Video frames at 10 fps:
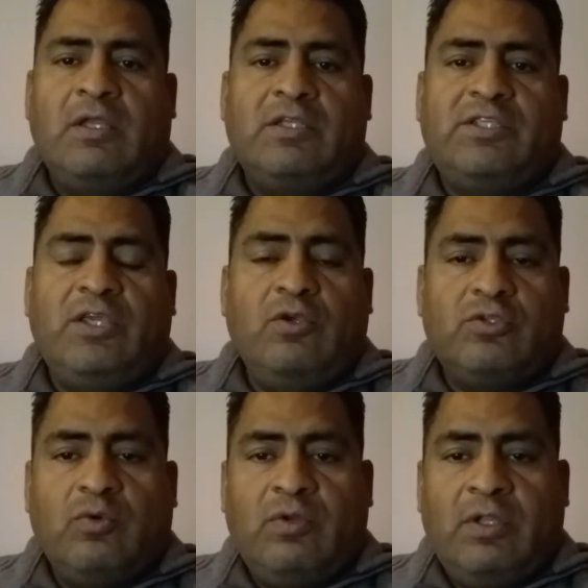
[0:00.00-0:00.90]
See you
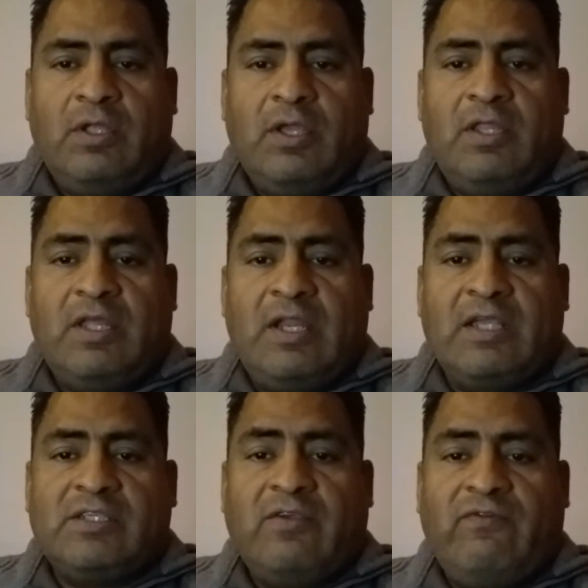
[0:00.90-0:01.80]
soon in the
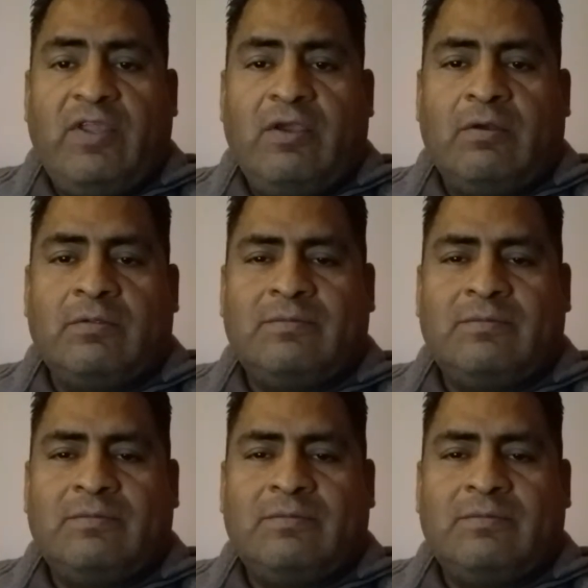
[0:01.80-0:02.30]
next video.